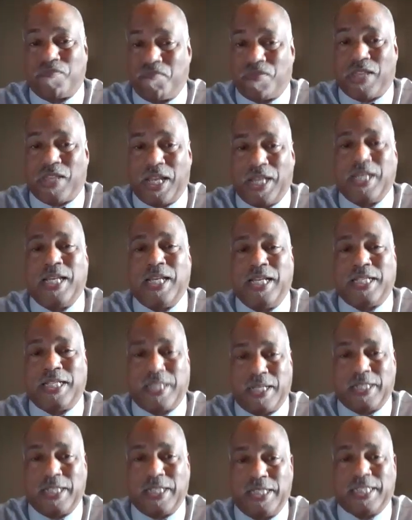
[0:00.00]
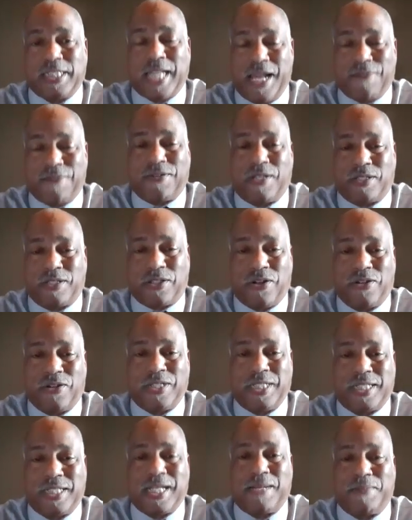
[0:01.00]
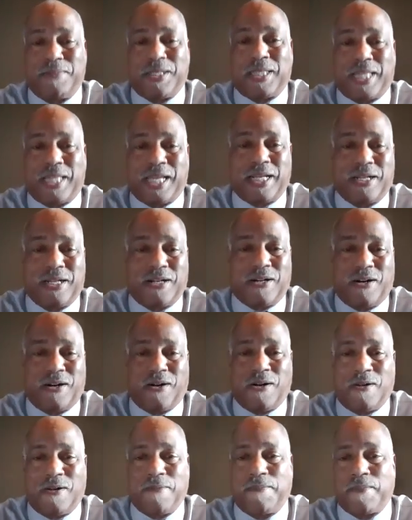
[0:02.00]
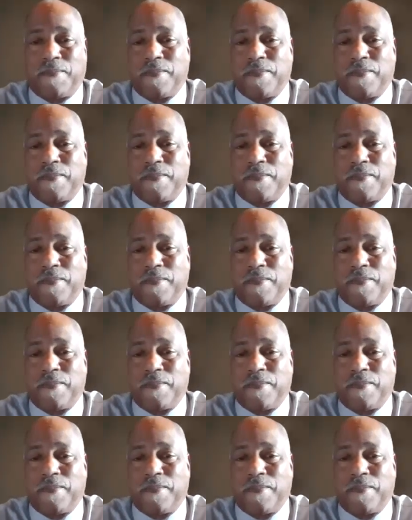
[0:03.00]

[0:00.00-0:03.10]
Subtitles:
they need to at least have an attorney's name that they can call.